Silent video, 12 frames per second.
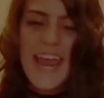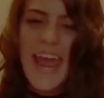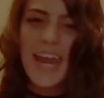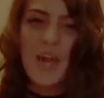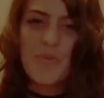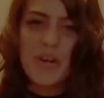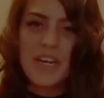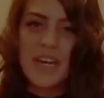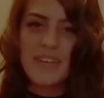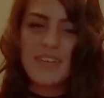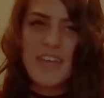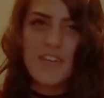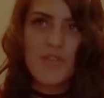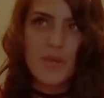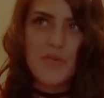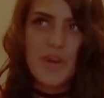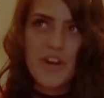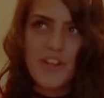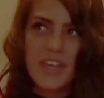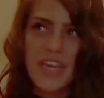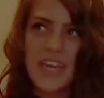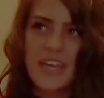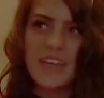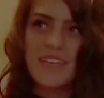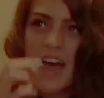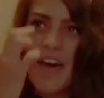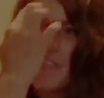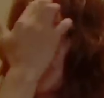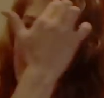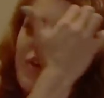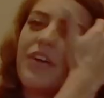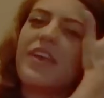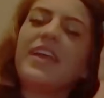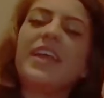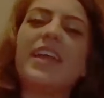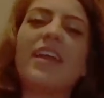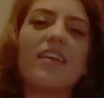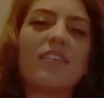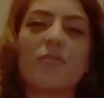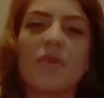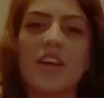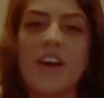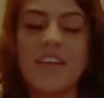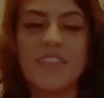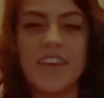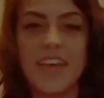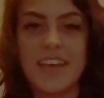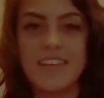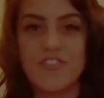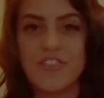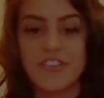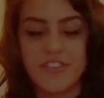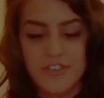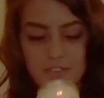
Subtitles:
and I put tea tree oil and lavender oil in it, and I swear to God, like it's just,